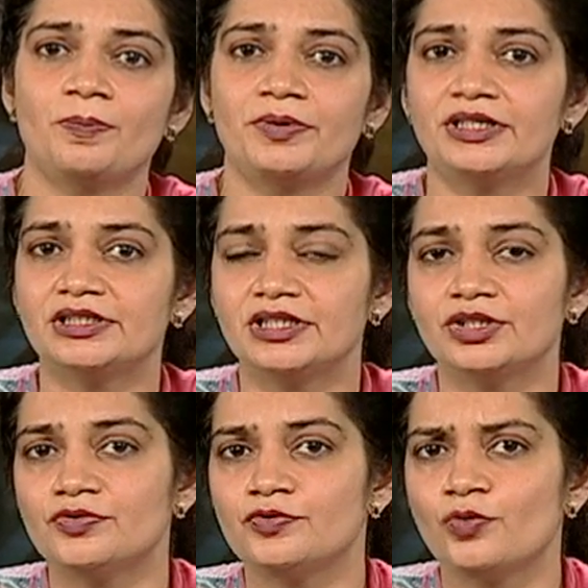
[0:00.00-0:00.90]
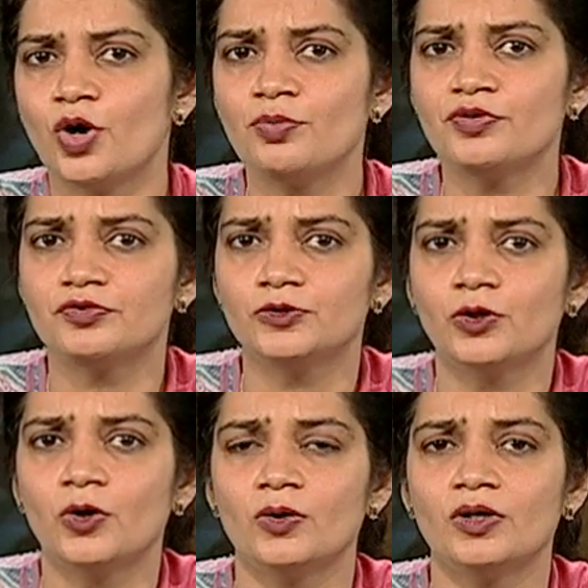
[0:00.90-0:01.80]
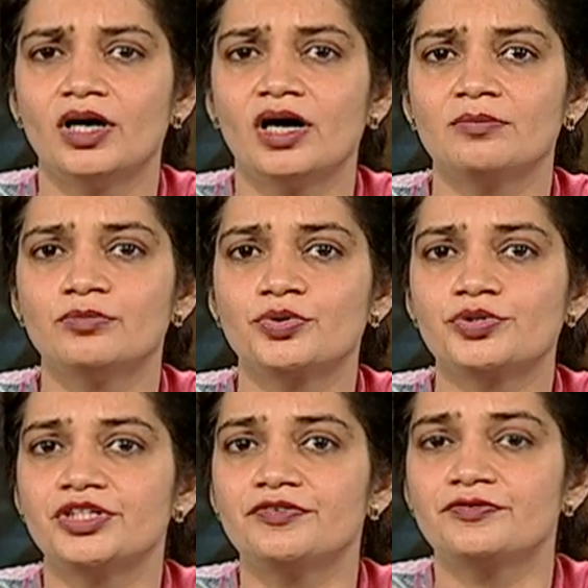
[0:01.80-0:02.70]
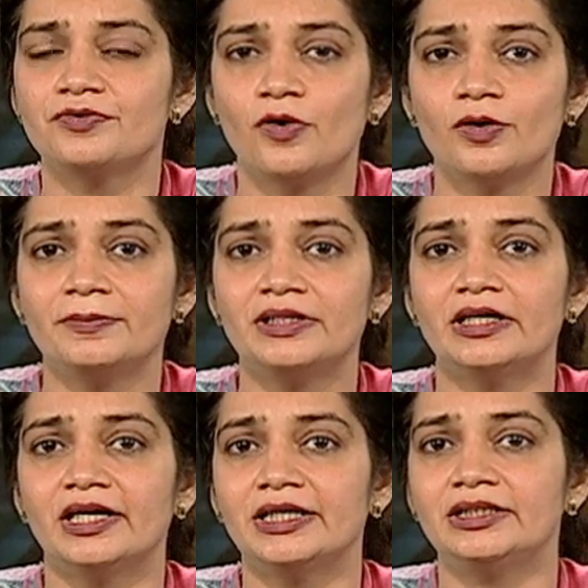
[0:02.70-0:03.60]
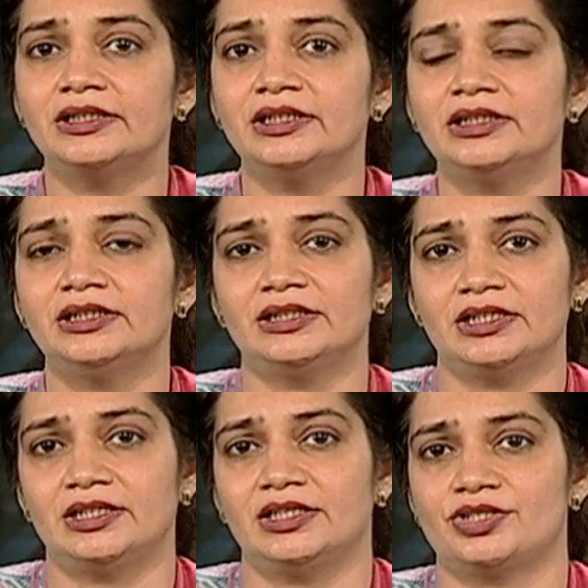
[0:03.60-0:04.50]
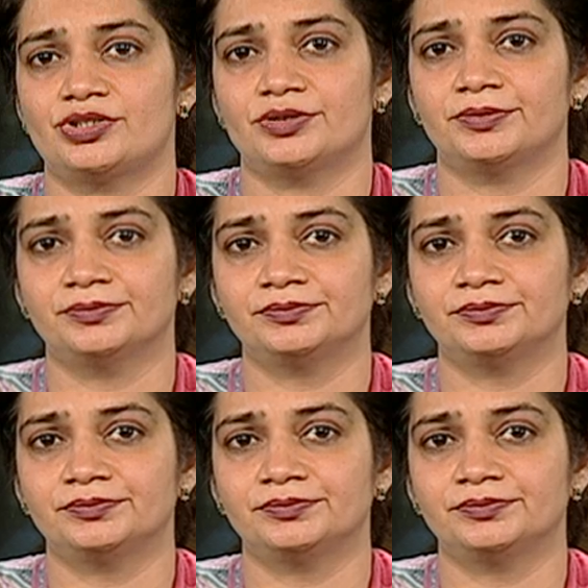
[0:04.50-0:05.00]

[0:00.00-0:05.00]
operating in the form of law are mostly formal and legal in nature.